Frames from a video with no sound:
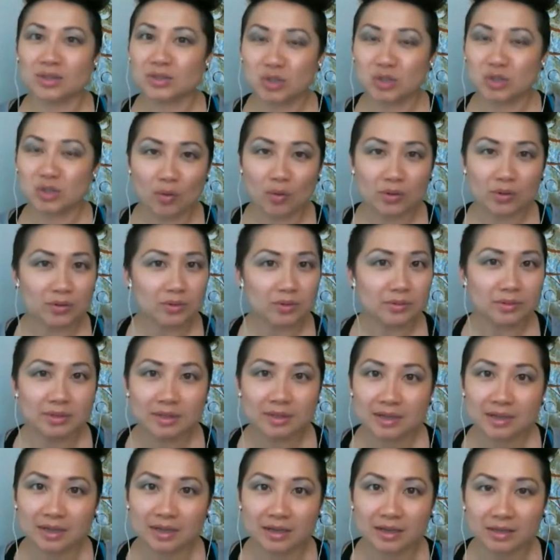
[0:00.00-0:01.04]
Total
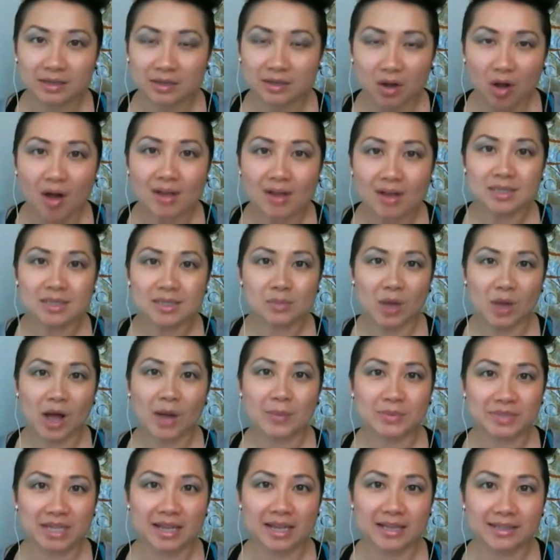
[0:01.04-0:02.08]
awesome
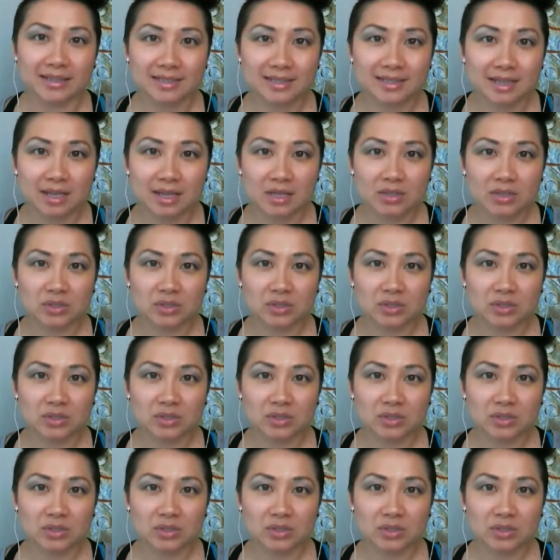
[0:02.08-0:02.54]
updates